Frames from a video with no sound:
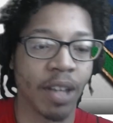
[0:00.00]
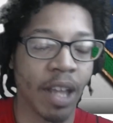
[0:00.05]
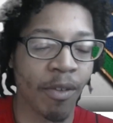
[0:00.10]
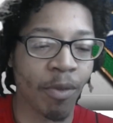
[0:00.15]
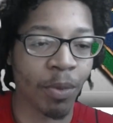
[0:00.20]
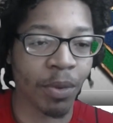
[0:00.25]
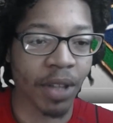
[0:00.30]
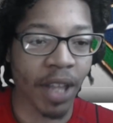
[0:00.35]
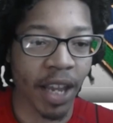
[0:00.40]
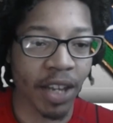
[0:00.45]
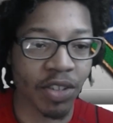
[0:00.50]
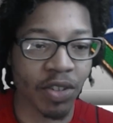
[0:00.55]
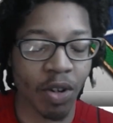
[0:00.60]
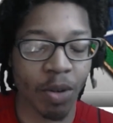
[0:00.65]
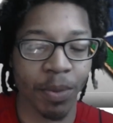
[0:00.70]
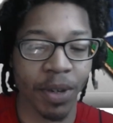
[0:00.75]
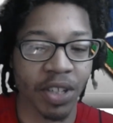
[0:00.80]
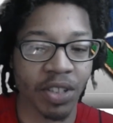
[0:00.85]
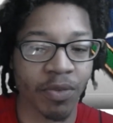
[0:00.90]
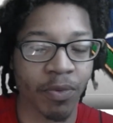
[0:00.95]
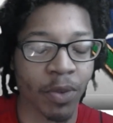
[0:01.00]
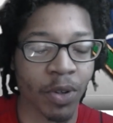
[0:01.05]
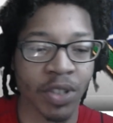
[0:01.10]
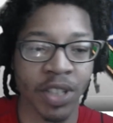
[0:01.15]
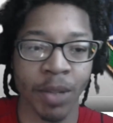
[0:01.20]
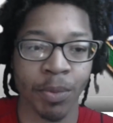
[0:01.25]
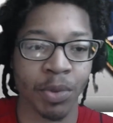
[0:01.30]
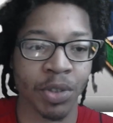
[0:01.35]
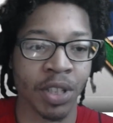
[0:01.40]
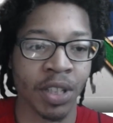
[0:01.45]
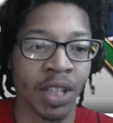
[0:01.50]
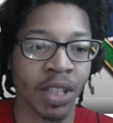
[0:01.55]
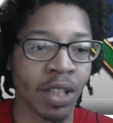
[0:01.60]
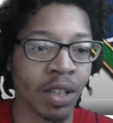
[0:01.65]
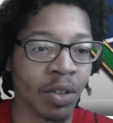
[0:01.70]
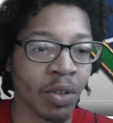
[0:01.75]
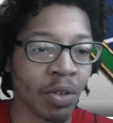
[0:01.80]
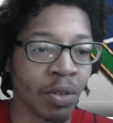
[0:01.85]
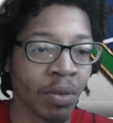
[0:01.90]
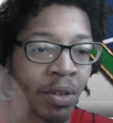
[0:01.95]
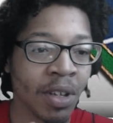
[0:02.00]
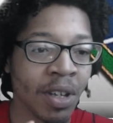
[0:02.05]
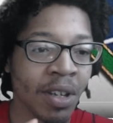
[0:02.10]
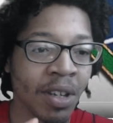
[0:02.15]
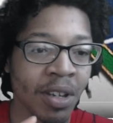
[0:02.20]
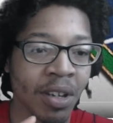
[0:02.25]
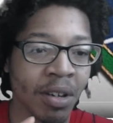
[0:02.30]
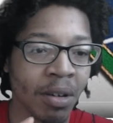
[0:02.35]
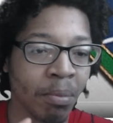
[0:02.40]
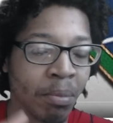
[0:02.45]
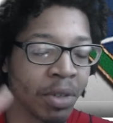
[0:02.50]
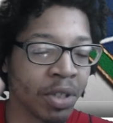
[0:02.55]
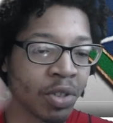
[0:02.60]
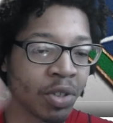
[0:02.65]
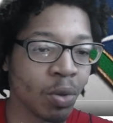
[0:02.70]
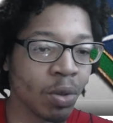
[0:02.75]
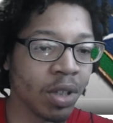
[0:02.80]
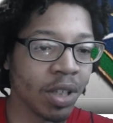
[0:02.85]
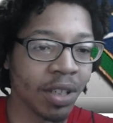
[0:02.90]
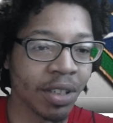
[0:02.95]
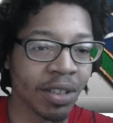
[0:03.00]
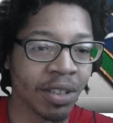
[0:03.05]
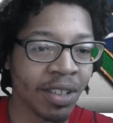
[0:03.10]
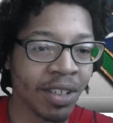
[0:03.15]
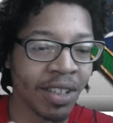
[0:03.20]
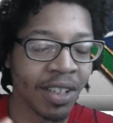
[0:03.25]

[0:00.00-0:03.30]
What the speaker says: everyone hates her because, for example, she did the little Missoula,